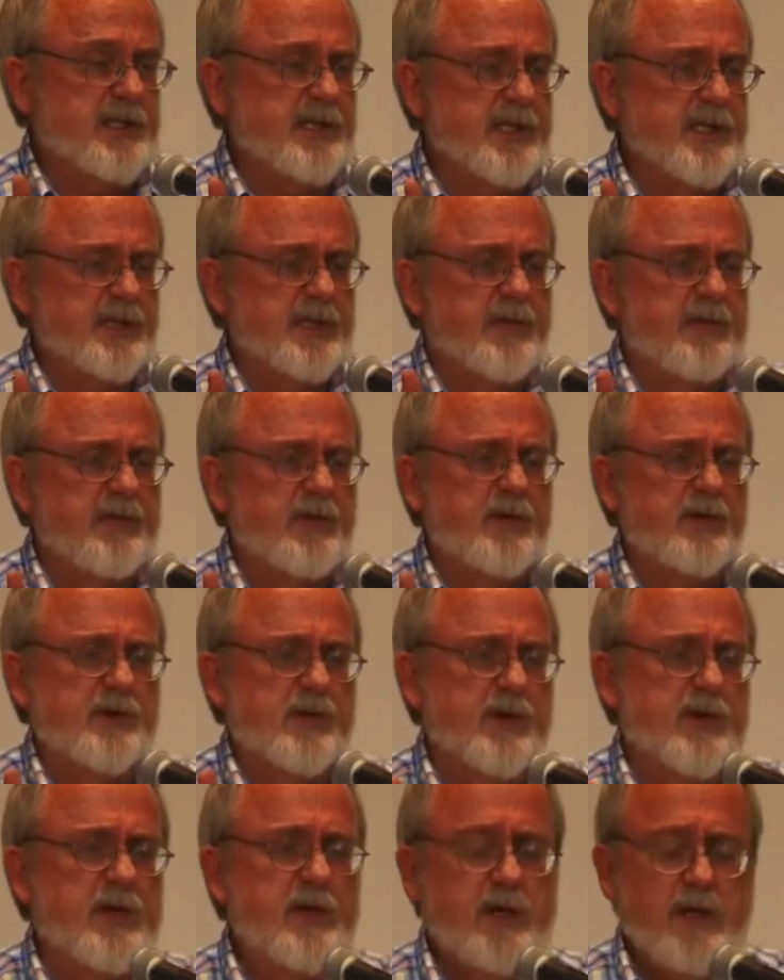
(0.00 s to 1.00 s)
says in the
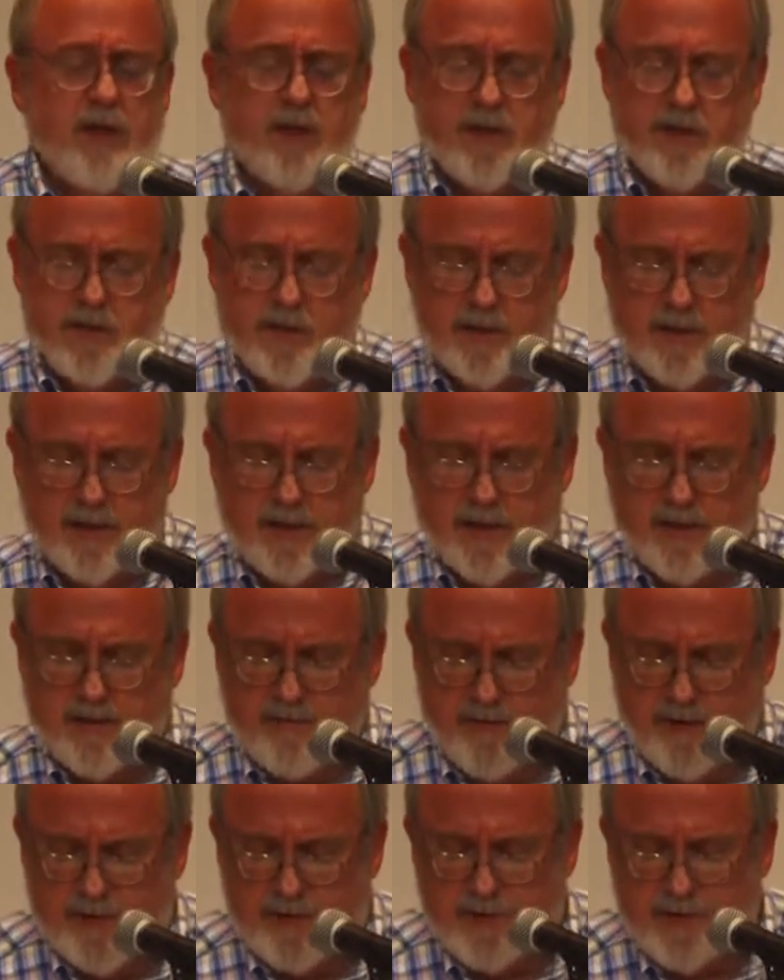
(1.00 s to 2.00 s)
future you need to
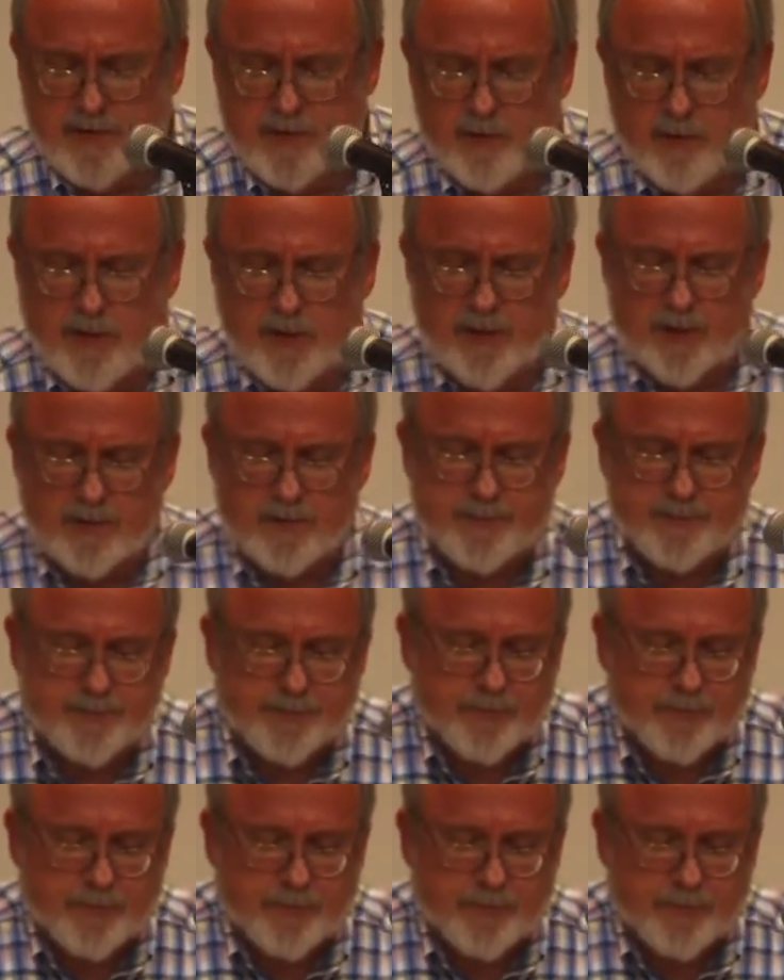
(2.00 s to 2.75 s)
give out this record.